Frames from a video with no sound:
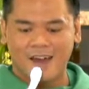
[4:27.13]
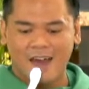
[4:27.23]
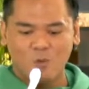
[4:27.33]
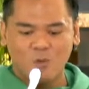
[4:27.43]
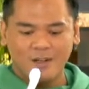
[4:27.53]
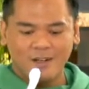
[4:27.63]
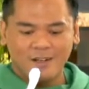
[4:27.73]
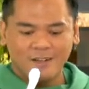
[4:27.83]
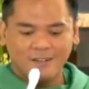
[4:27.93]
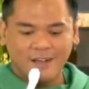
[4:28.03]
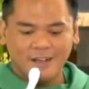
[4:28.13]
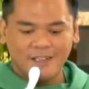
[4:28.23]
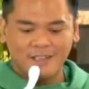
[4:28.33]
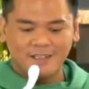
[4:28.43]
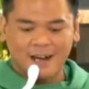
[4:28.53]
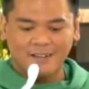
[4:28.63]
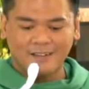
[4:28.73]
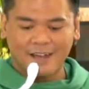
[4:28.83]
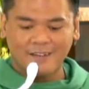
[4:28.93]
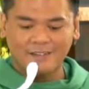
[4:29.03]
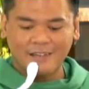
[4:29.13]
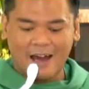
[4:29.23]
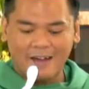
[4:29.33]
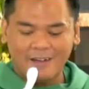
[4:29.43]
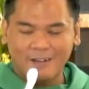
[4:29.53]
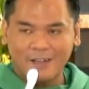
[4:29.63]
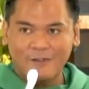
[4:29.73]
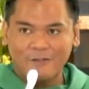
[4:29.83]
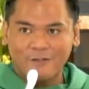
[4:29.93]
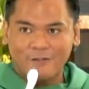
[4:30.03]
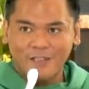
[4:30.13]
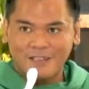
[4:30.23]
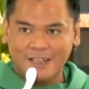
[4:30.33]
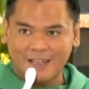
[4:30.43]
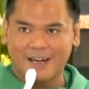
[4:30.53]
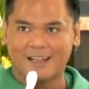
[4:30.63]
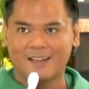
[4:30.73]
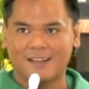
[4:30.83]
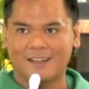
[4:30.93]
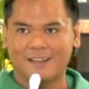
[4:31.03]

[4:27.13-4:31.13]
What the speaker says: A world that is not entirely physical.